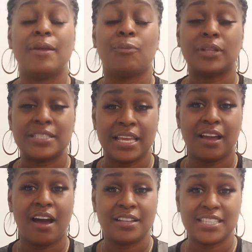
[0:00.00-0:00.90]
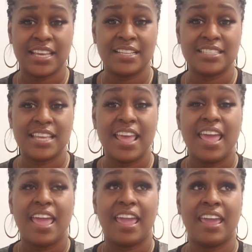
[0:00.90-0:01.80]
real estate content,
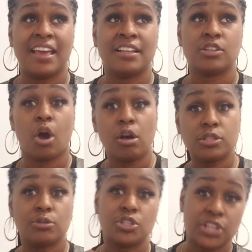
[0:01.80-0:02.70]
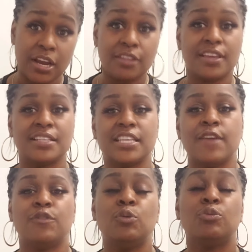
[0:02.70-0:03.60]
and also share this
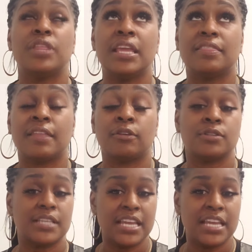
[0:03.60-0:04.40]
if you think that there's